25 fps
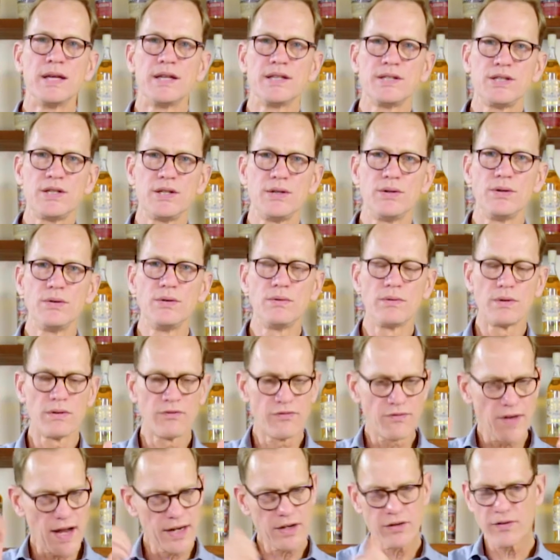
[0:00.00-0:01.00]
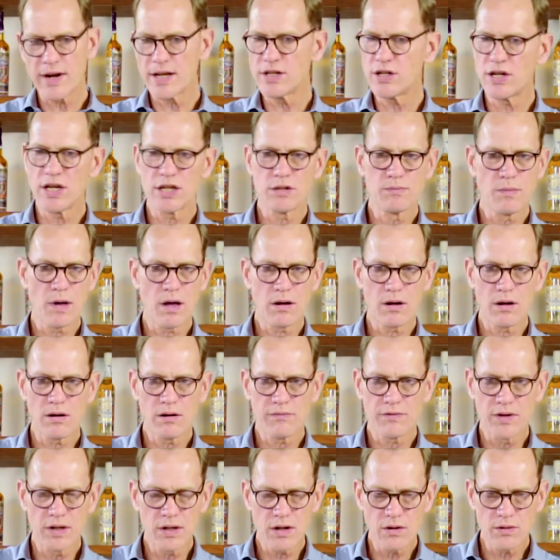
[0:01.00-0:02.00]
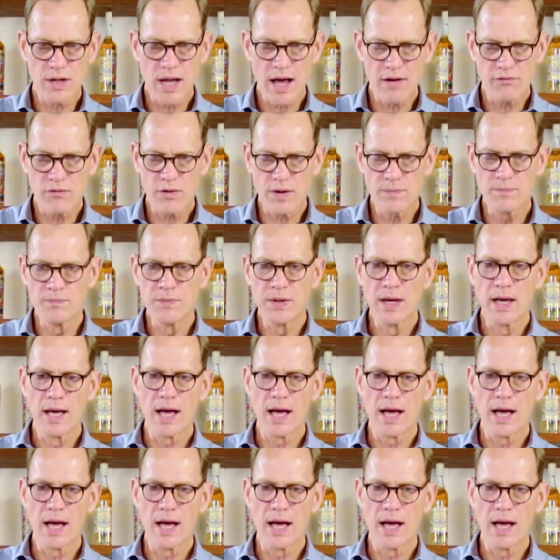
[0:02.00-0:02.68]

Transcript: to find a great cheesemonger if you don't have one,